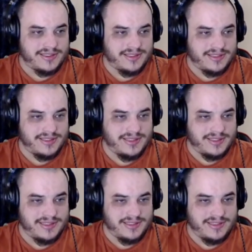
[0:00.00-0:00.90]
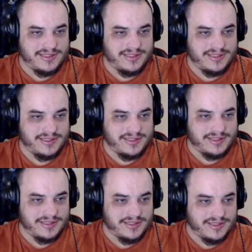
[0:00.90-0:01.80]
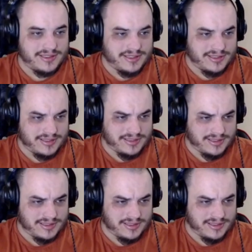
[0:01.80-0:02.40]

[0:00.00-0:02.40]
(not speaking)